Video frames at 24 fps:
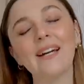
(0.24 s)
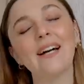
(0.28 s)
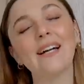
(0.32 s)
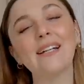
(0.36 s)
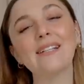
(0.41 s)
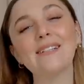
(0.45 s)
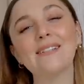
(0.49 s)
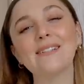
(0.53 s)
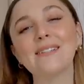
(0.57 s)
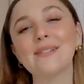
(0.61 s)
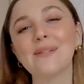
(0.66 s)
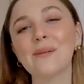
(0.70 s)

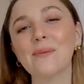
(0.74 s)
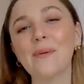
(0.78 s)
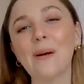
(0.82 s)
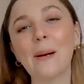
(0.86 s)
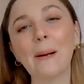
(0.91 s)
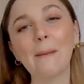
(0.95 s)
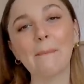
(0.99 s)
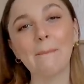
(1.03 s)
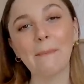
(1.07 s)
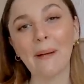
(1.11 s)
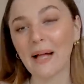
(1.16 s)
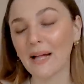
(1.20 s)
guys, so
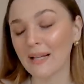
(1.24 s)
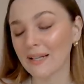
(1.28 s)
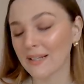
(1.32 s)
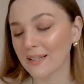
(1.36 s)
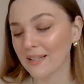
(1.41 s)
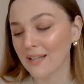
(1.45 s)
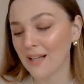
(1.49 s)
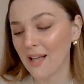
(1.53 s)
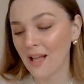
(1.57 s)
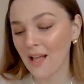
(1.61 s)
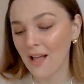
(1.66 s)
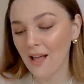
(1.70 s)
welcome
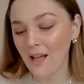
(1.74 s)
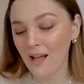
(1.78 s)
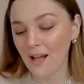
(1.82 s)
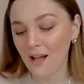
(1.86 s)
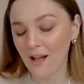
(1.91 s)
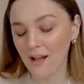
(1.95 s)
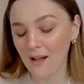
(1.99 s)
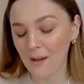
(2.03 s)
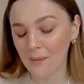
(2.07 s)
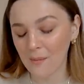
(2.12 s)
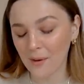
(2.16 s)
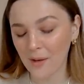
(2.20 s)
back.
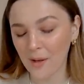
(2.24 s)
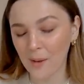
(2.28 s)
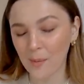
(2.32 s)
I